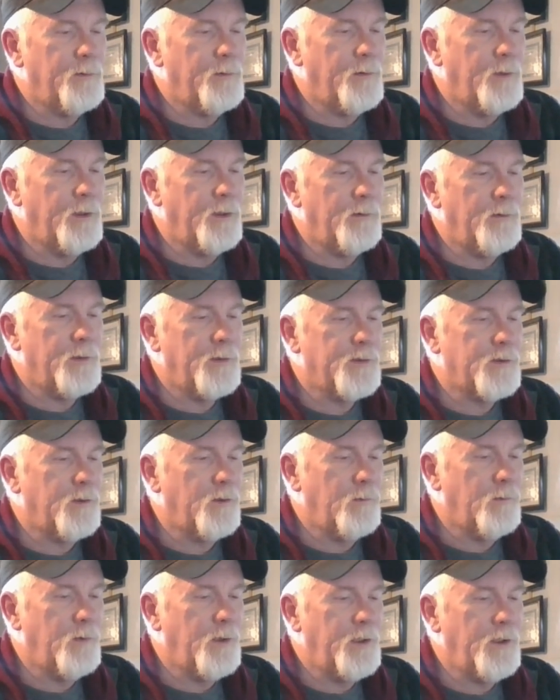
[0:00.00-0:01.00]
All right, let's go to
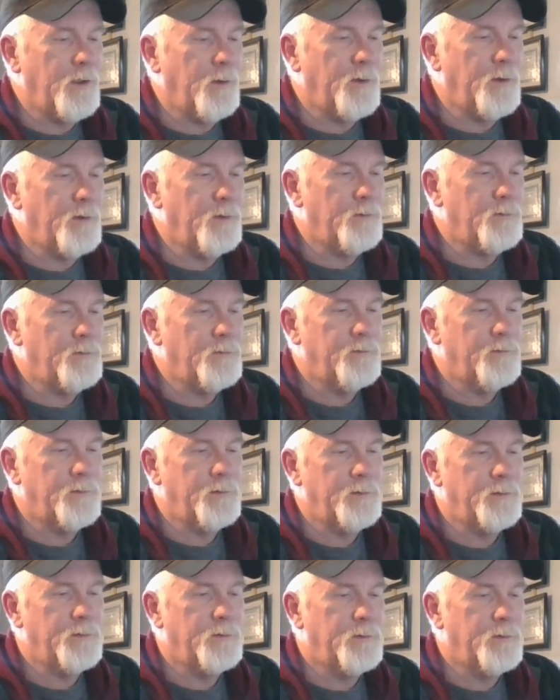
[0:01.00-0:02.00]
radio mode.
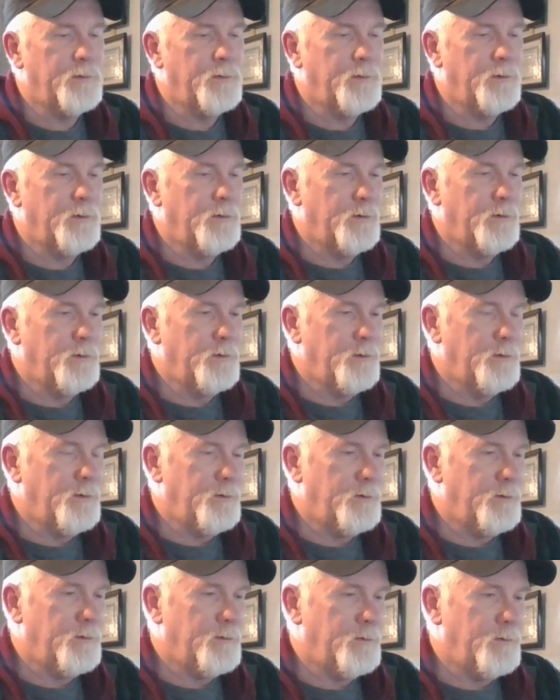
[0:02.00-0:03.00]
Radio mode.
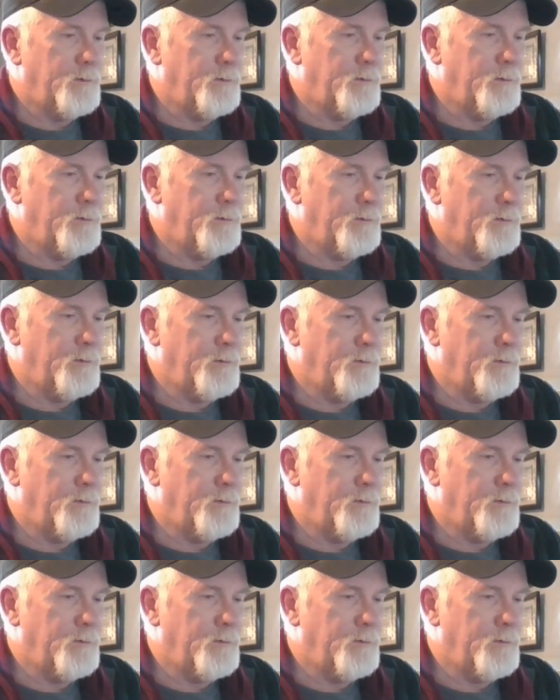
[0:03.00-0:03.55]
Let's